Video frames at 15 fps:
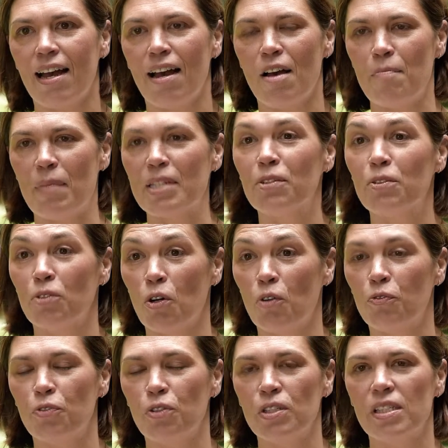a medical
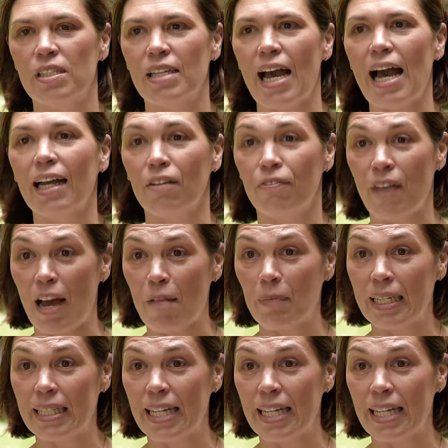conference, and a family